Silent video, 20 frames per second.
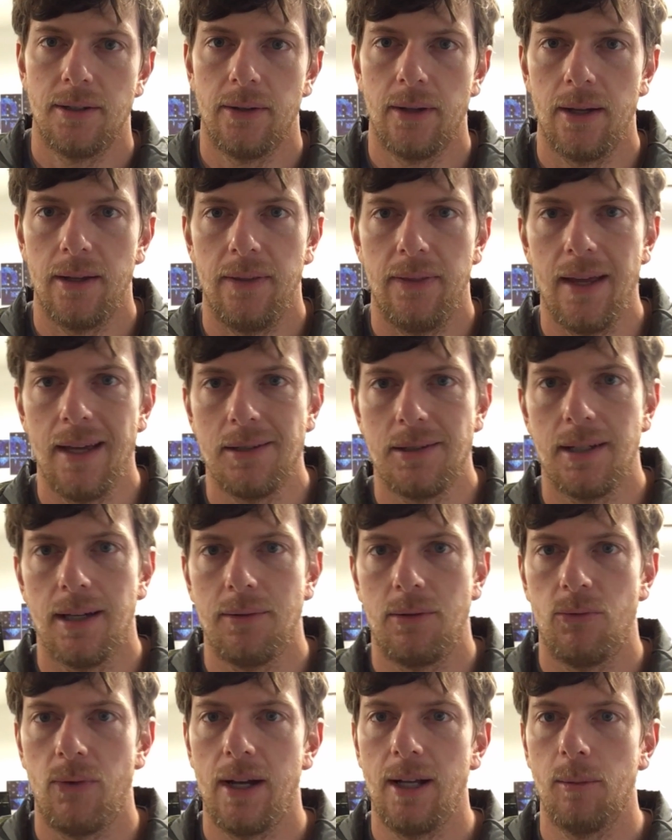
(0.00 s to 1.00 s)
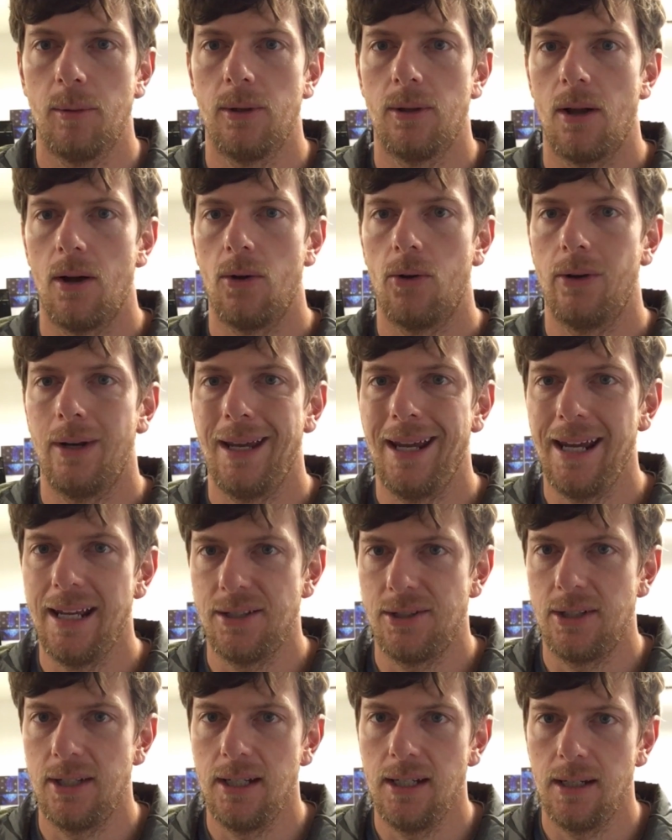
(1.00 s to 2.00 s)
look, that stuff's available on
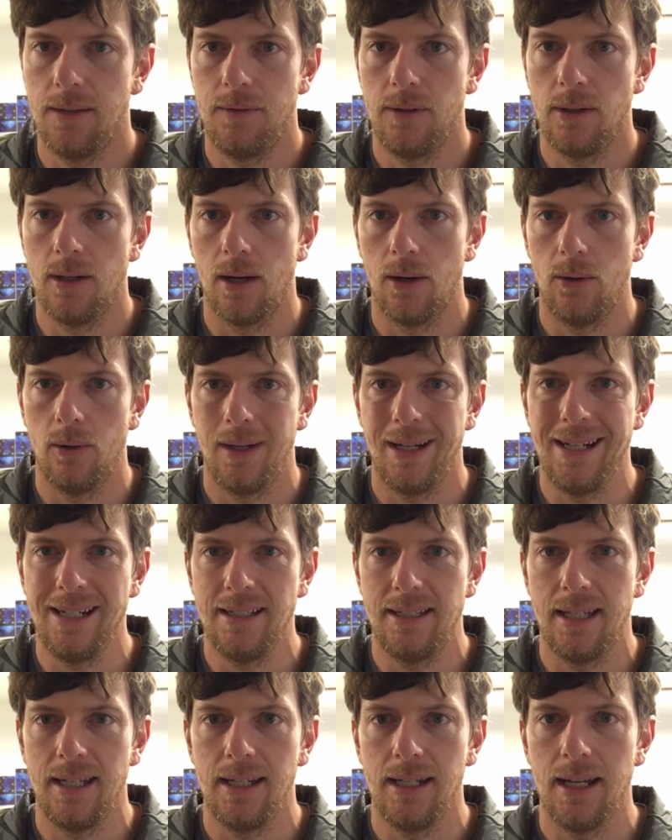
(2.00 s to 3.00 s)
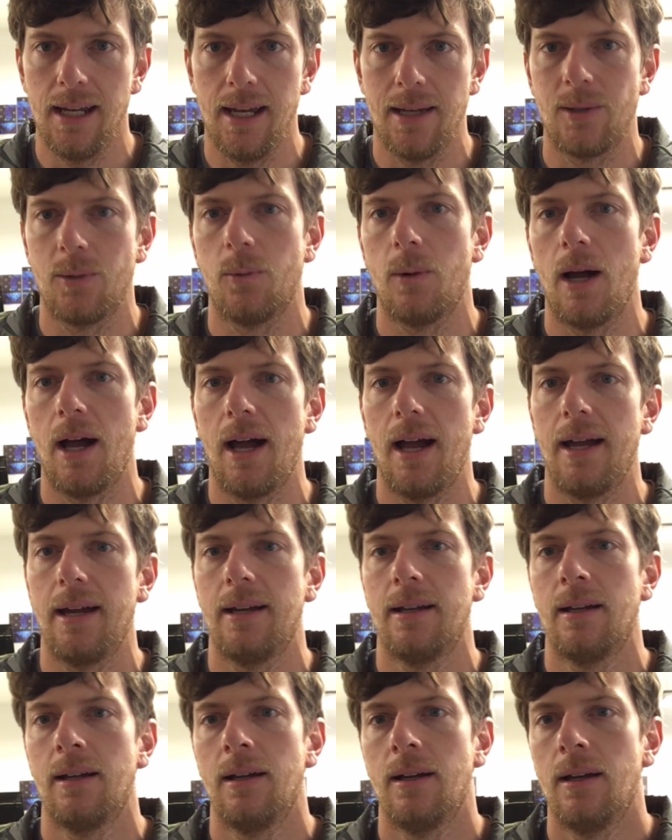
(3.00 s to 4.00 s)
Etsy. If you go ETSY
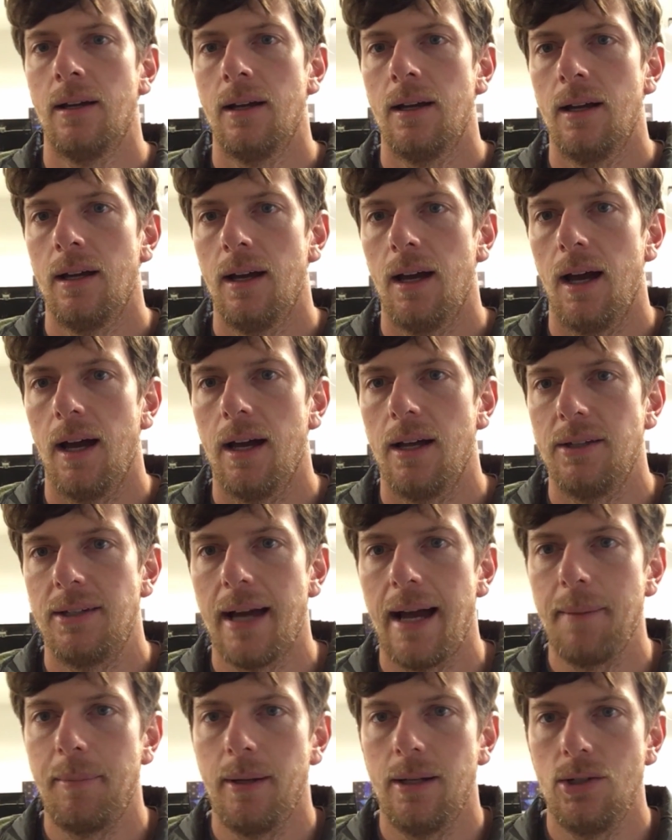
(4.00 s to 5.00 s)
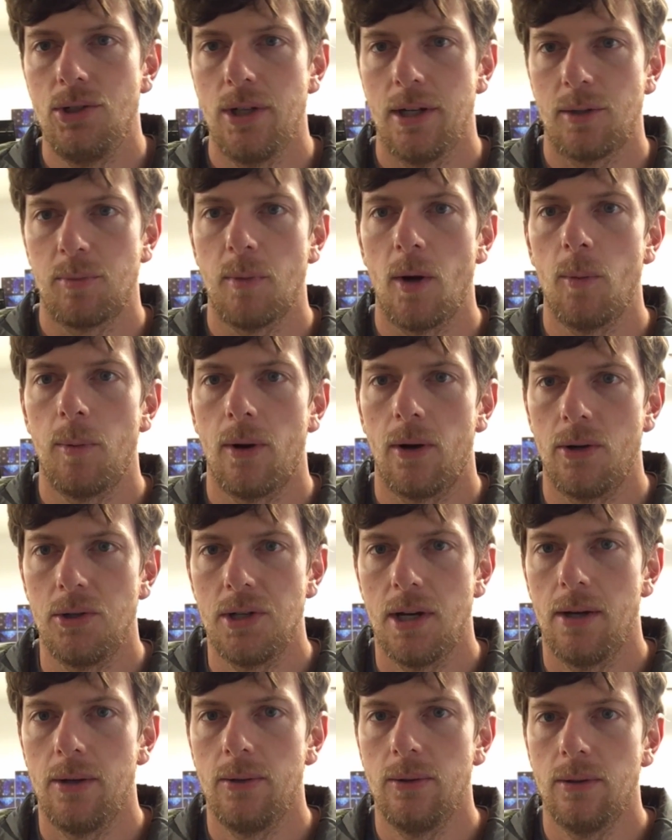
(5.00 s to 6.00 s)
and type in Just Mopar
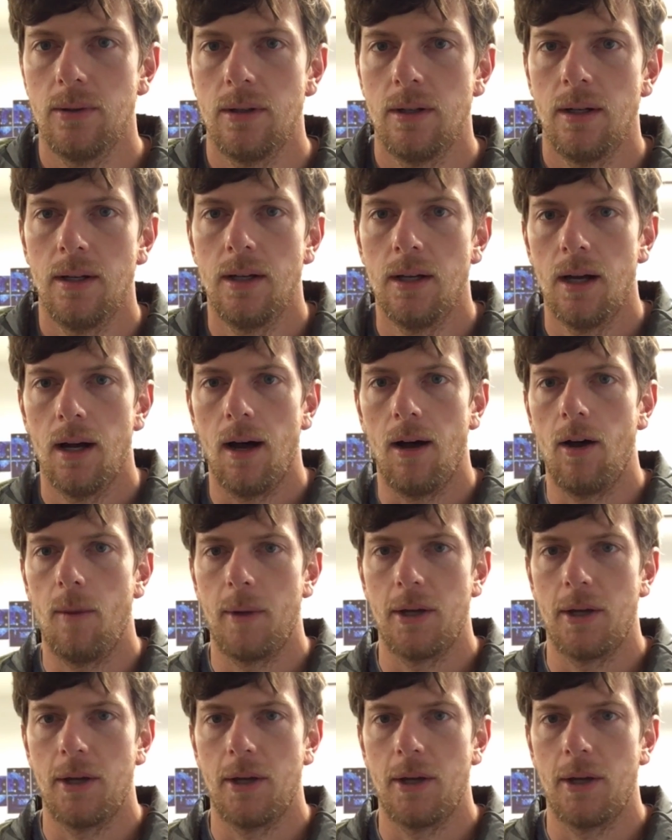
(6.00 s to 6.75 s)
Joe, all my